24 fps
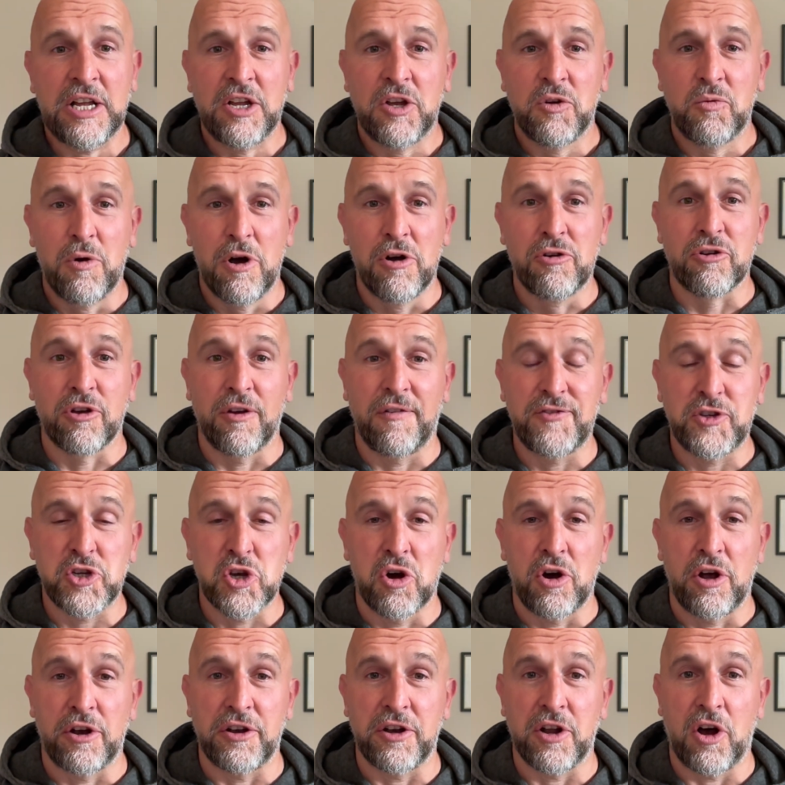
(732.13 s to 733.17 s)
Wilgriff
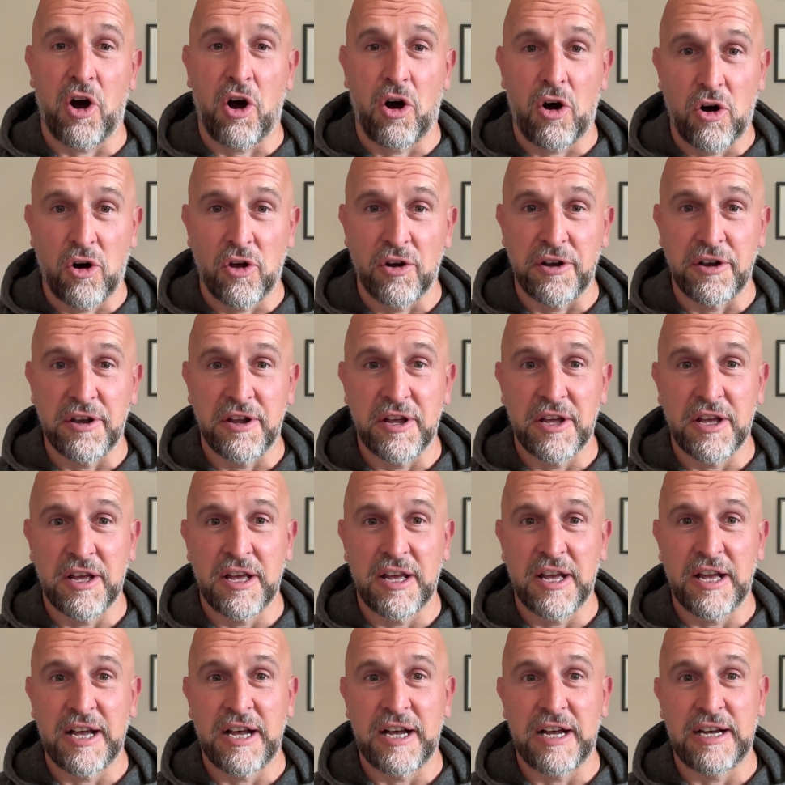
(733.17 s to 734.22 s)
John on
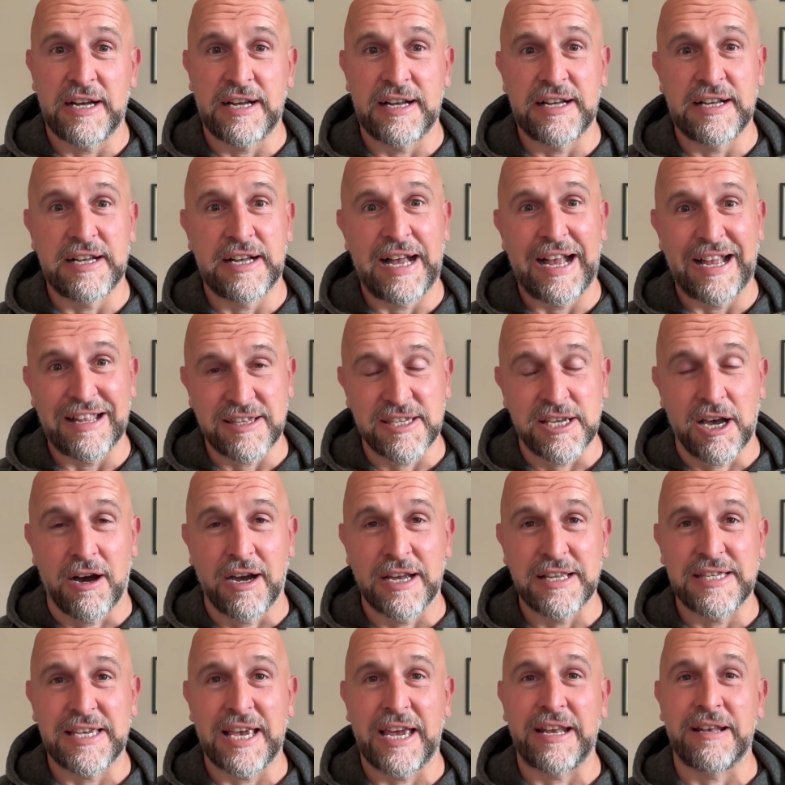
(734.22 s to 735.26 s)
at
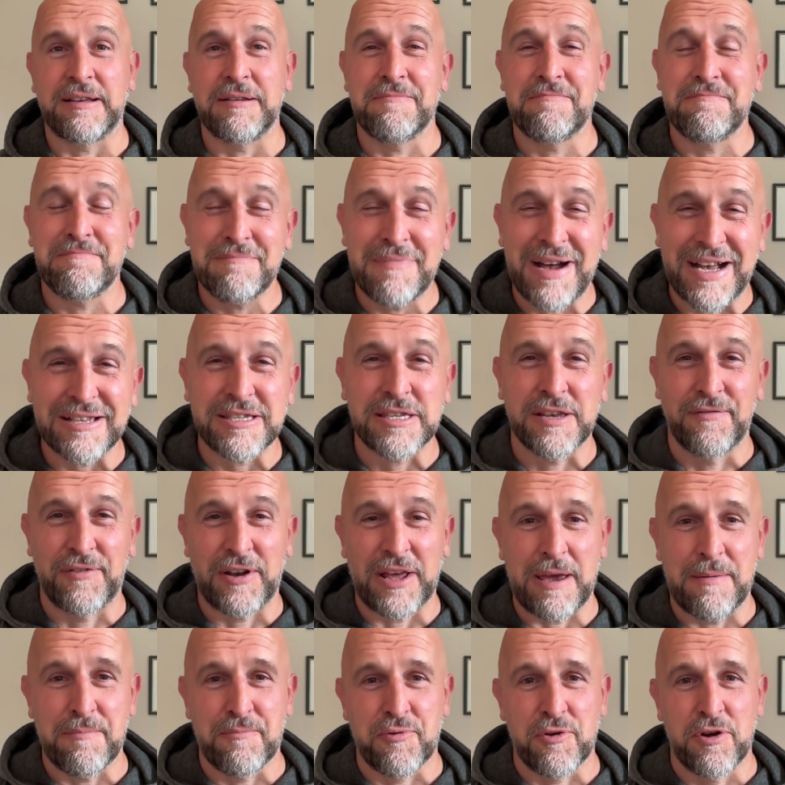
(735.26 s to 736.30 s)
tight head
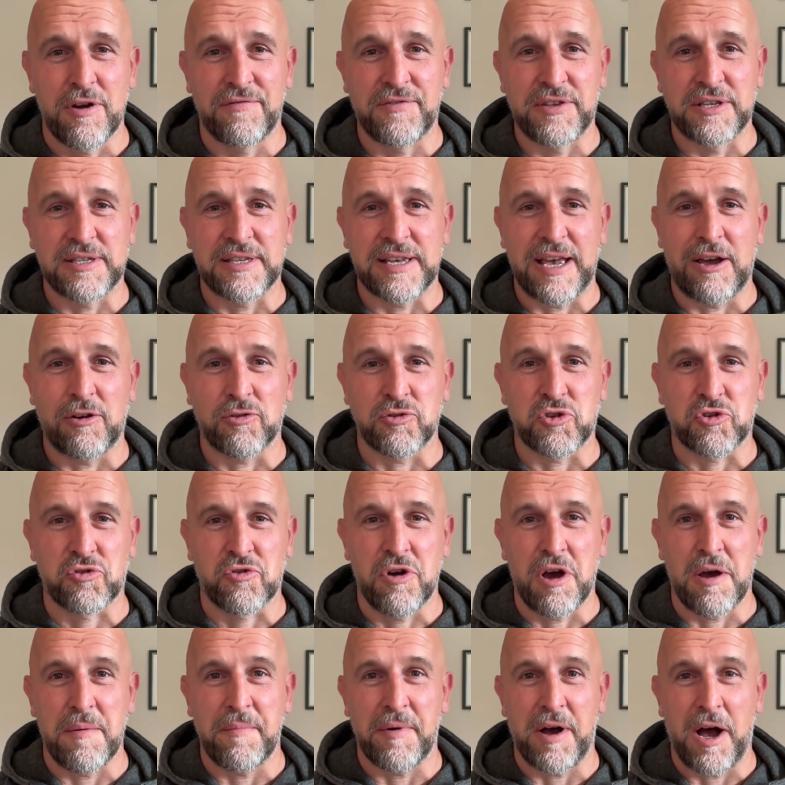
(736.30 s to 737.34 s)
massively improved the Sale
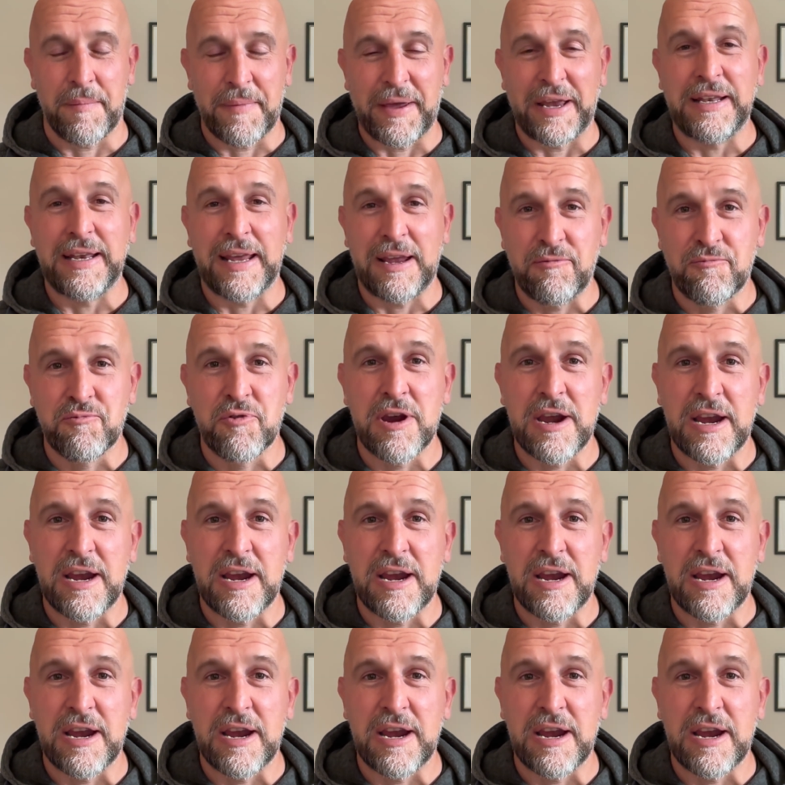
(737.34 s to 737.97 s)
scrum. I mean, he